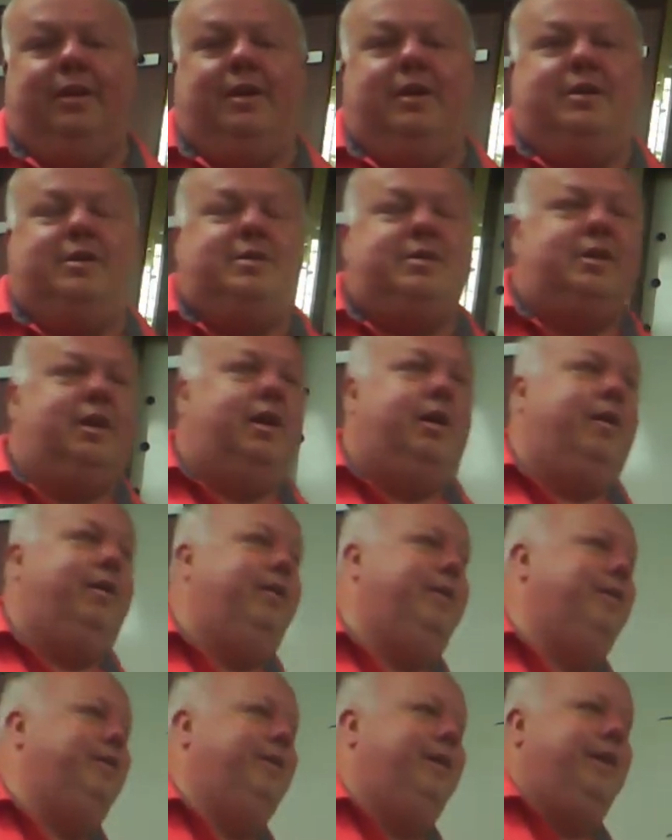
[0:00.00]
So
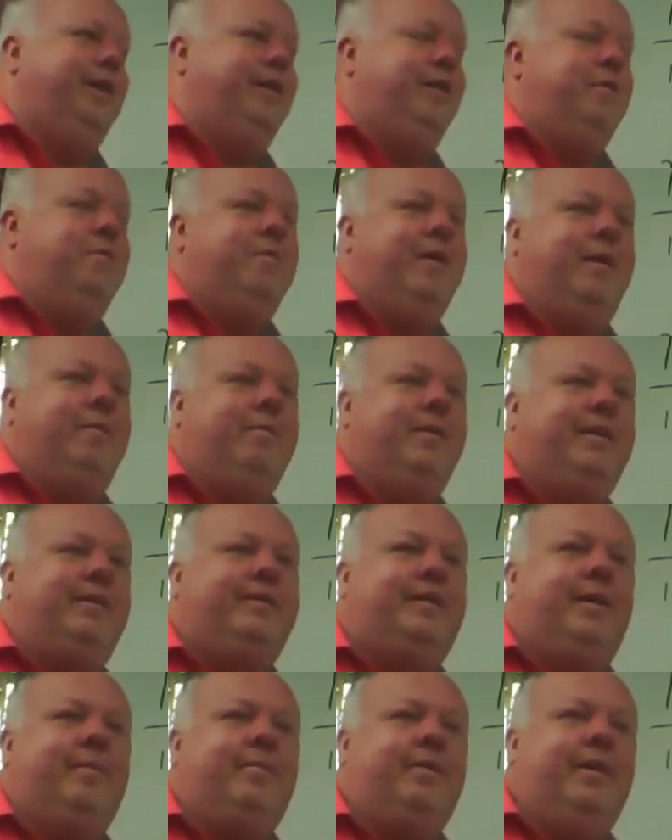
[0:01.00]
you may miss
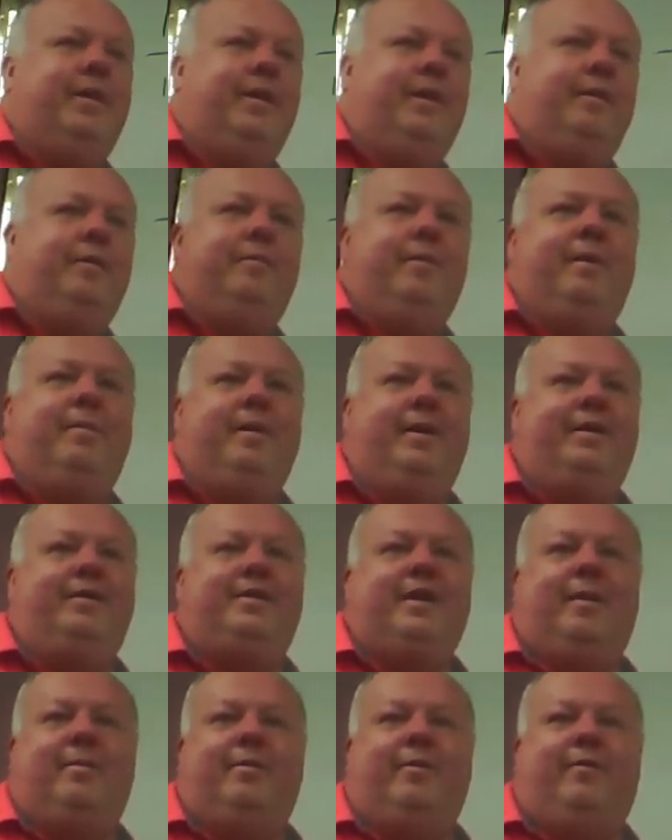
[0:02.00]
something maybe in
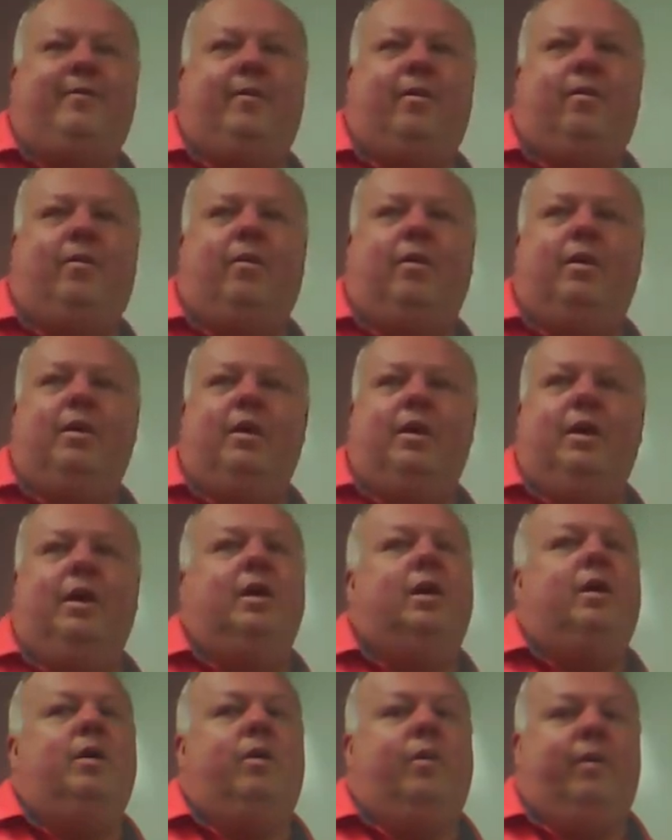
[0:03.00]
chapter 4.
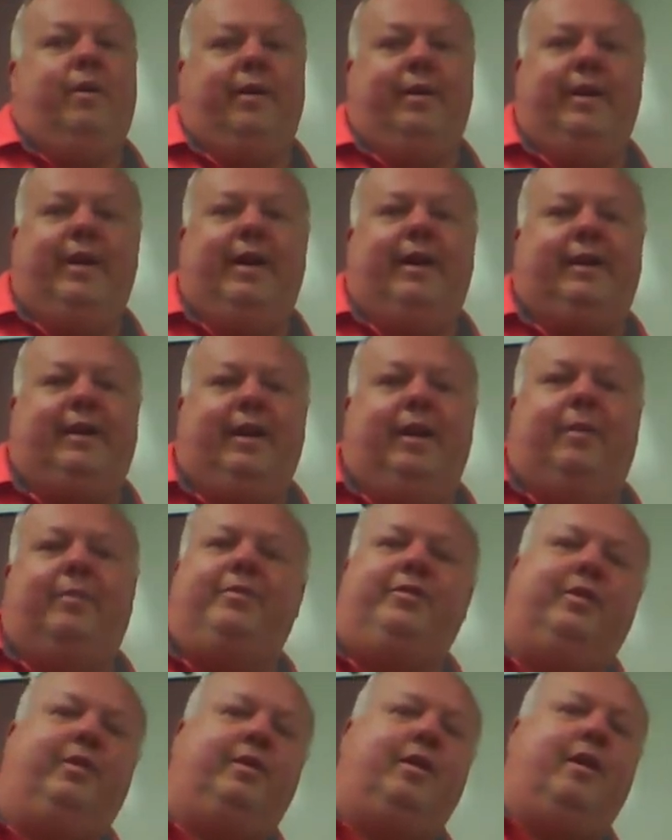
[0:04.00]
Well, that
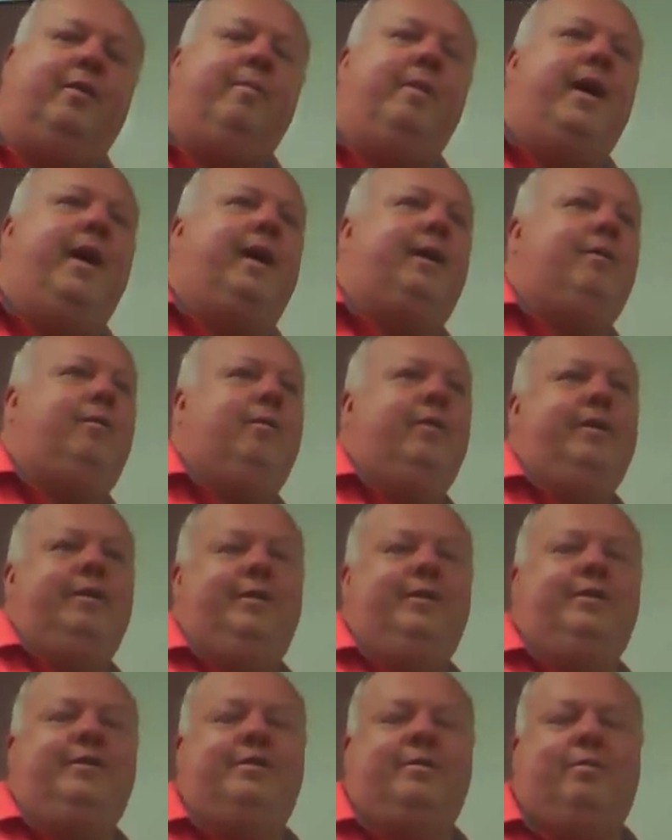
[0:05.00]
helps you go back and
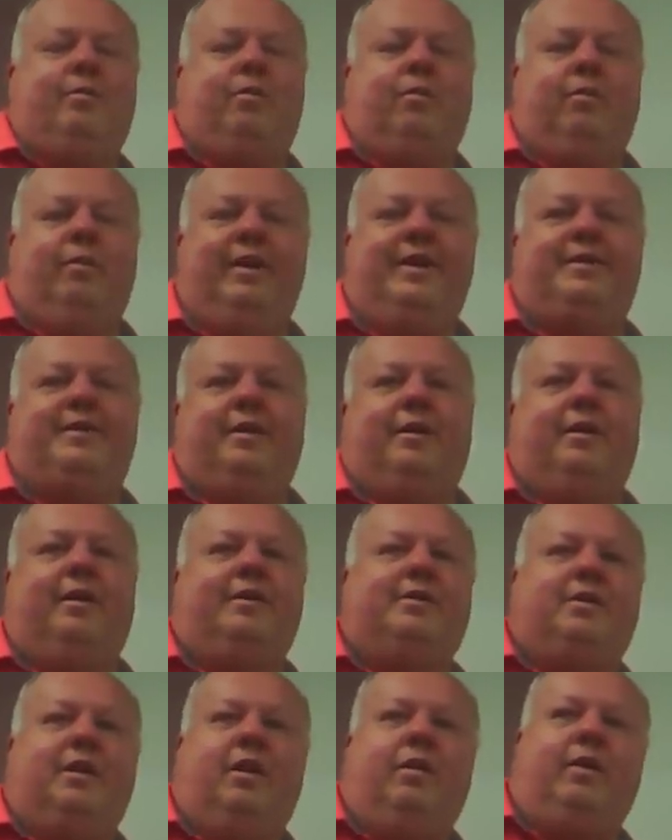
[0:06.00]
do some more
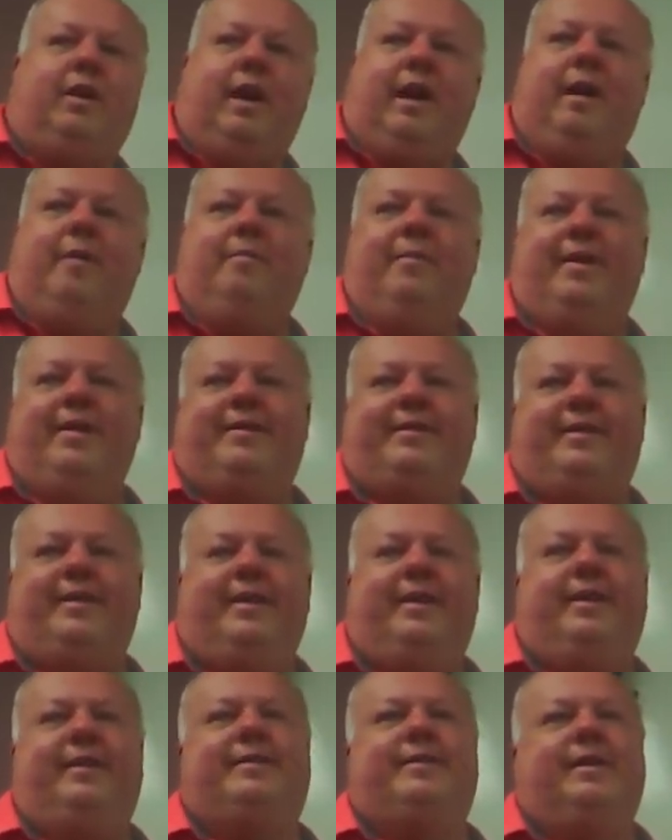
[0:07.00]
research. Okay, I missed
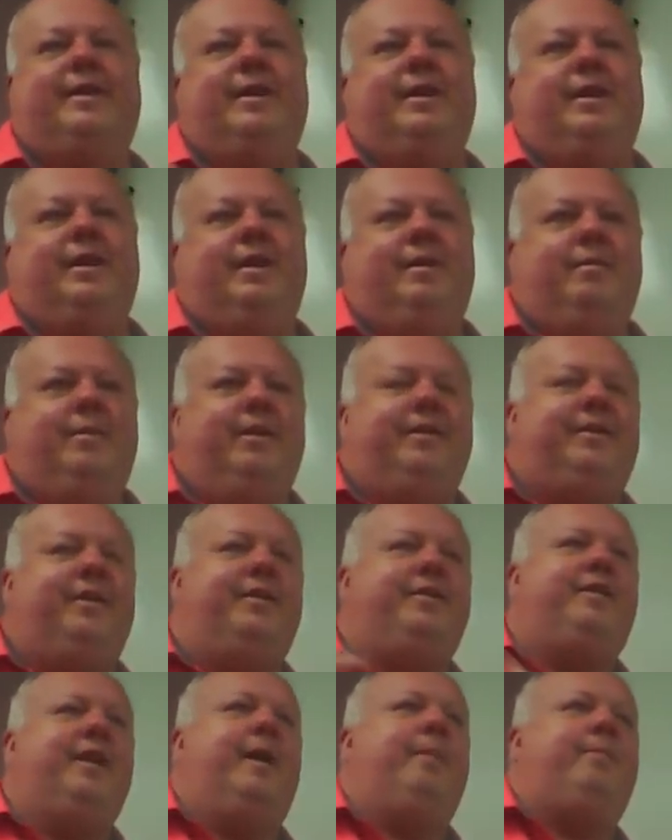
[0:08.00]
this, but it's in
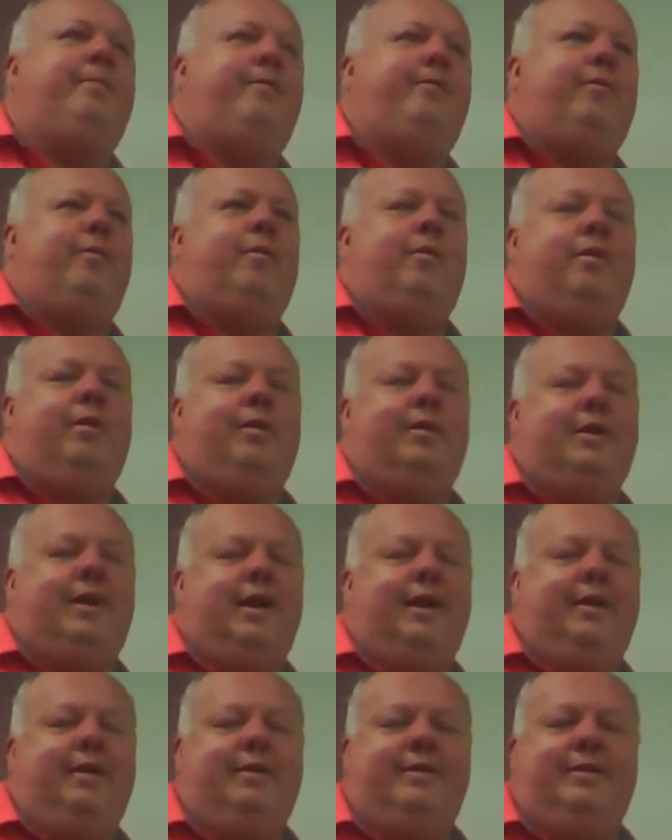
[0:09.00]
chapter 4,
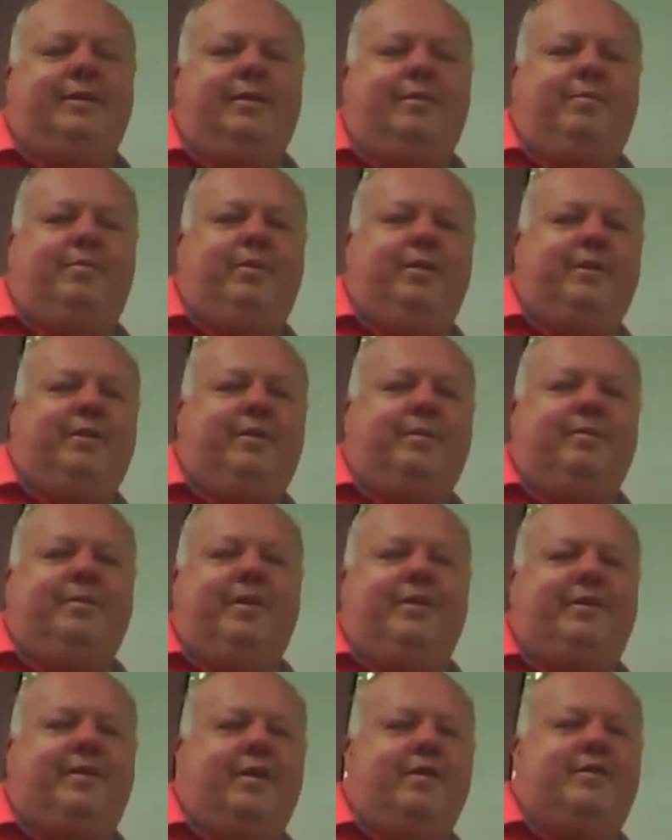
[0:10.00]
kind of put some
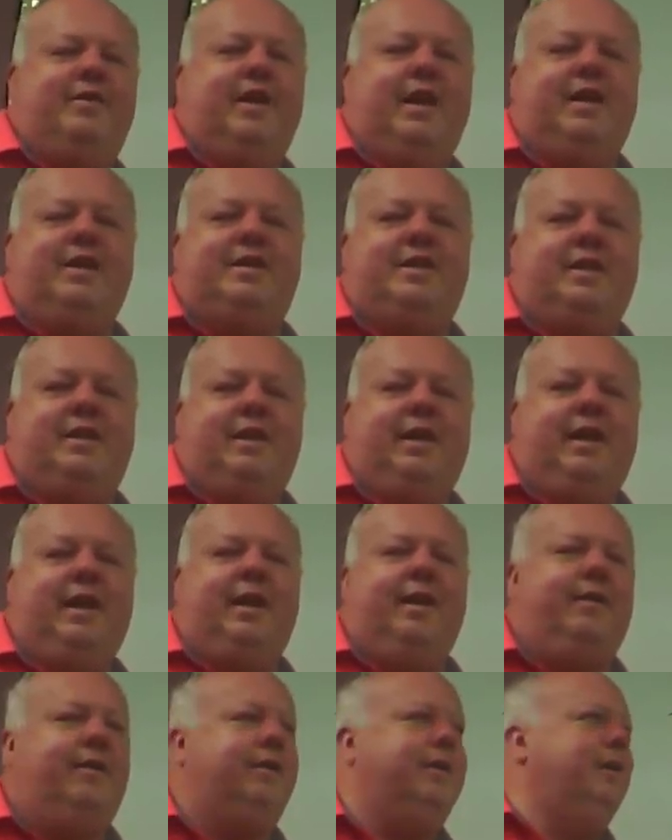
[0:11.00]
association
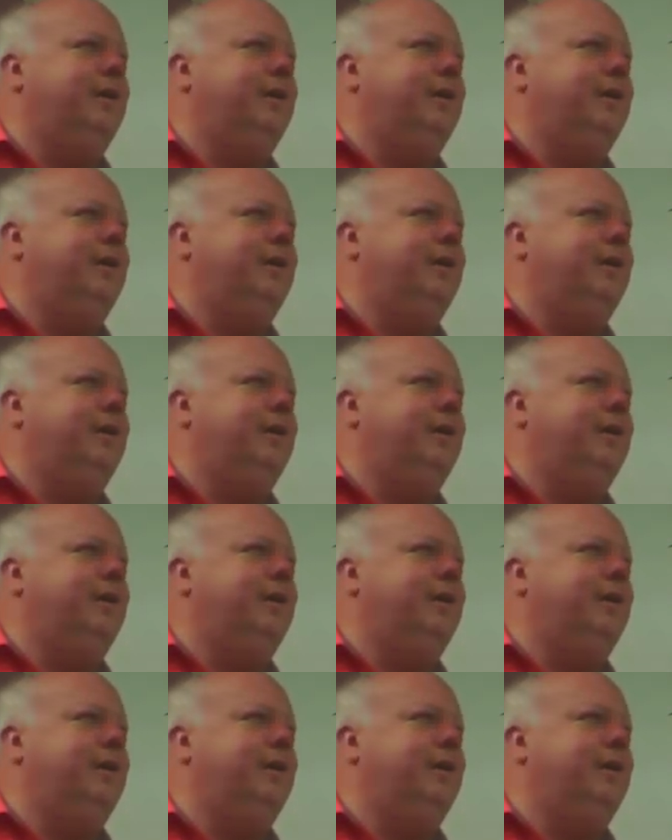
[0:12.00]
together.